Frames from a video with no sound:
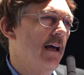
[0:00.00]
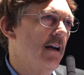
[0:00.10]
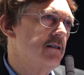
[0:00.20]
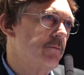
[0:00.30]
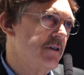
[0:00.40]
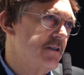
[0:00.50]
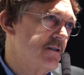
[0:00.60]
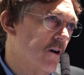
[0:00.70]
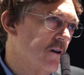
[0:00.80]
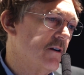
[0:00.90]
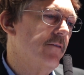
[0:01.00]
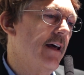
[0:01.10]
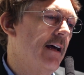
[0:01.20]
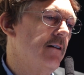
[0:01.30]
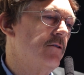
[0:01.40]
And as a result of
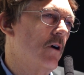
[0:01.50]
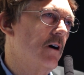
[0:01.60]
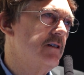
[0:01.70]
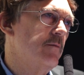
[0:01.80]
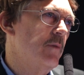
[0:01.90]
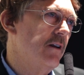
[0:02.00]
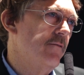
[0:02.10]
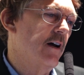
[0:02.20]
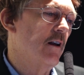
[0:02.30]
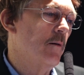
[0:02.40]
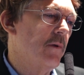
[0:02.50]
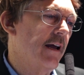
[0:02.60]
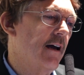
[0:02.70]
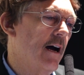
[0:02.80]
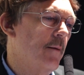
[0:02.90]
that, drugs have been developed
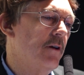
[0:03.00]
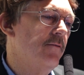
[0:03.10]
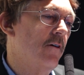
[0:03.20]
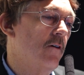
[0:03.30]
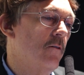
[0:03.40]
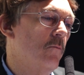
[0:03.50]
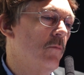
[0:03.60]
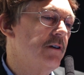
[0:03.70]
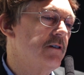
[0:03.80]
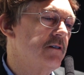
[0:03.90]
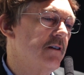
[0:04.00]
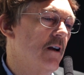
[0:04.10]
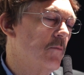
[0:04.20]
like Opdivo, which is the